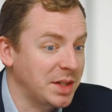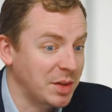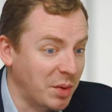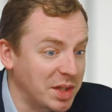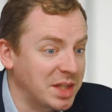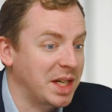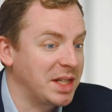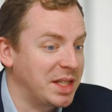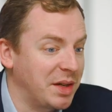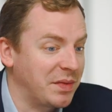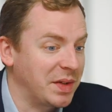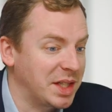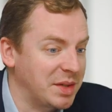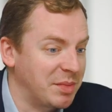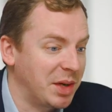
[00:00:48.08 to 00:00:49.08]
So what's the idea
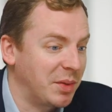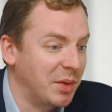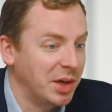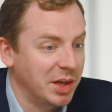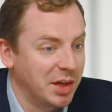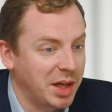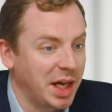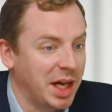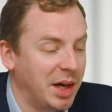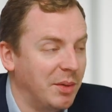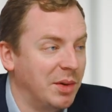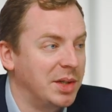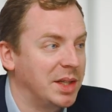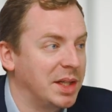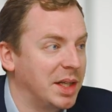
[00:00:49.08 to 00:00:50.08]
for this week? What are you looking at?
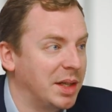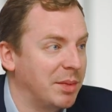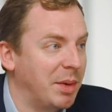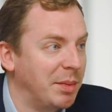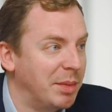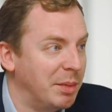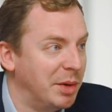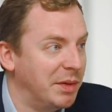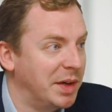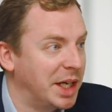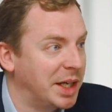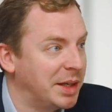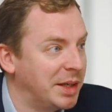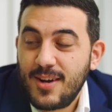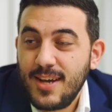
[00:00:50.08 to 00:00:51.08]
What do you think might be moving?
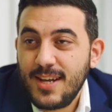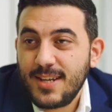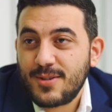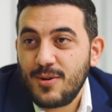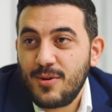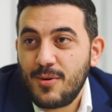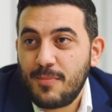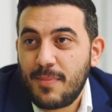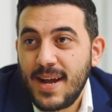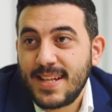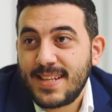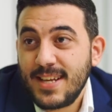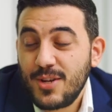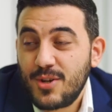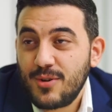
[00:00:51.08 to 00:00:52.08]
Okay, so my
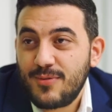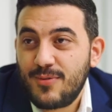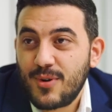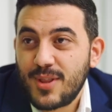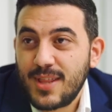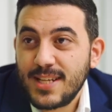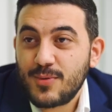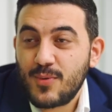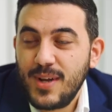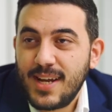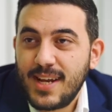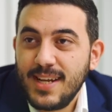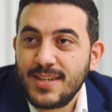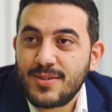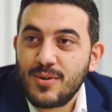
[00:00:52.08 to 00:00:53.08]
attention for this
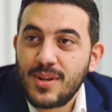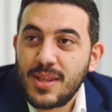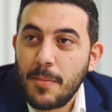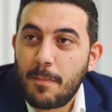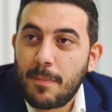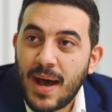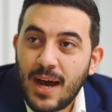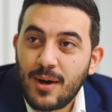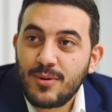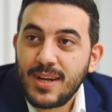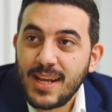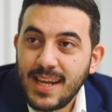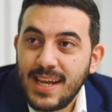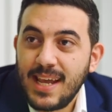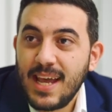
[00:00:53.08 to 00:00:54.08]
week is on the
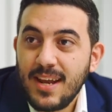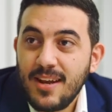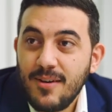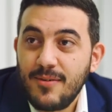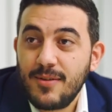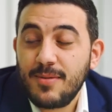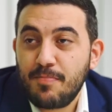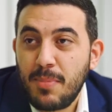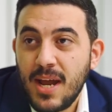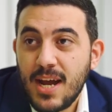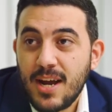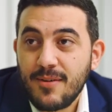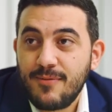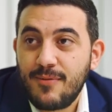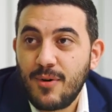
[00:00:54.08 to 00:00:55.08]
pound-yen pair